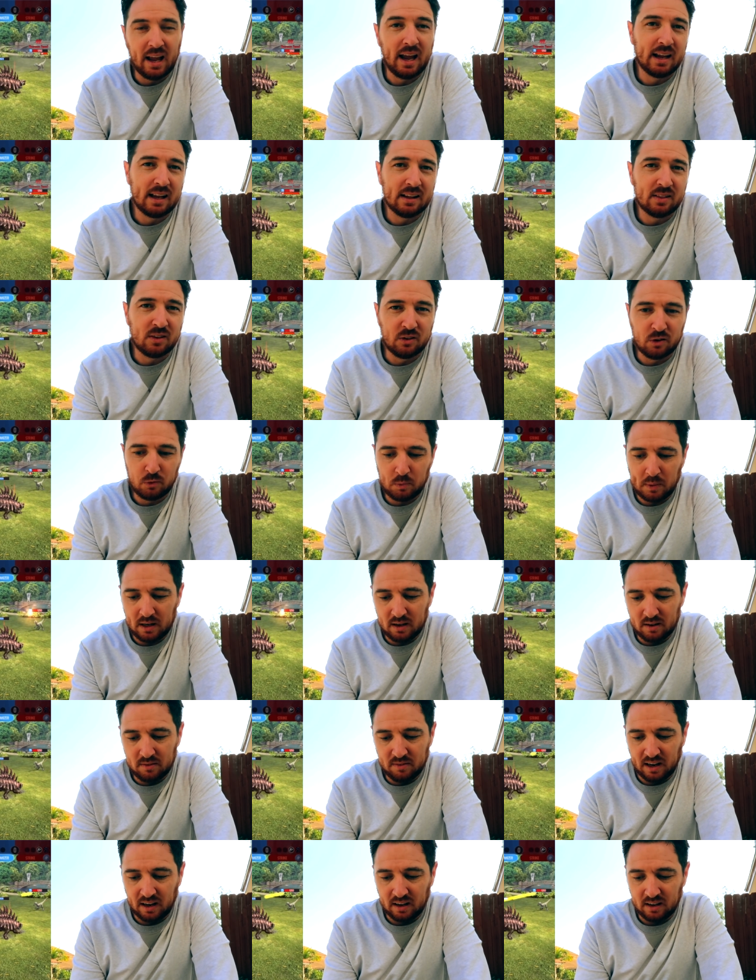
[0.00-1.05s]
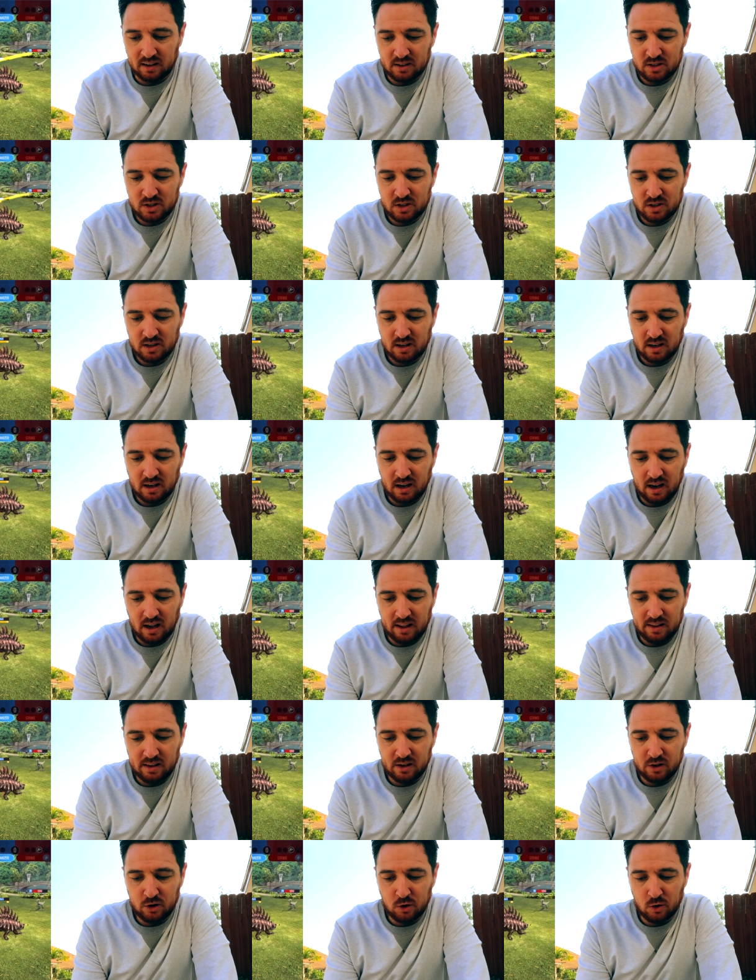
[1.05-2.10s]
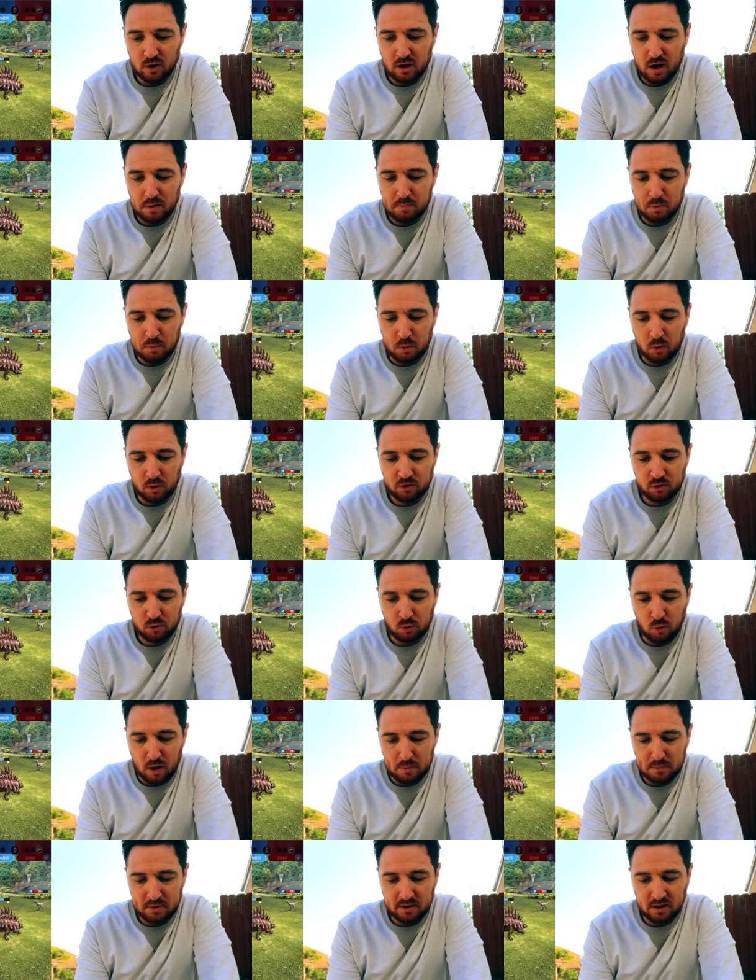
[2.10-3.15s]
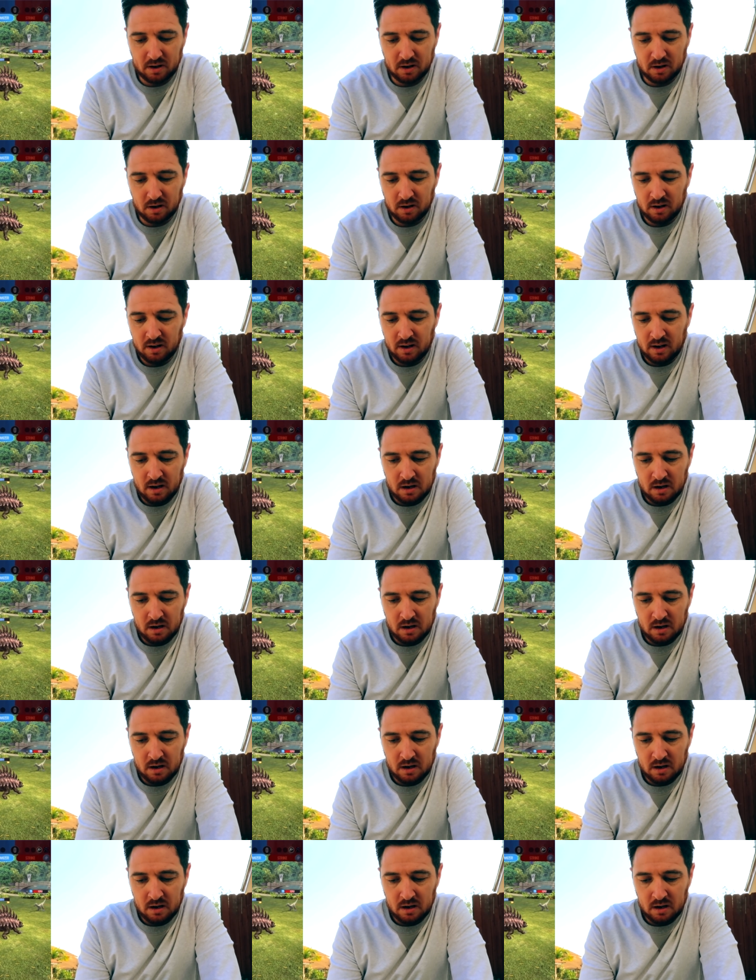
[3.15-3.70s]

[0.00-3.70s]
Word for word: and get the speed advantage, and then do a couple more swaps here,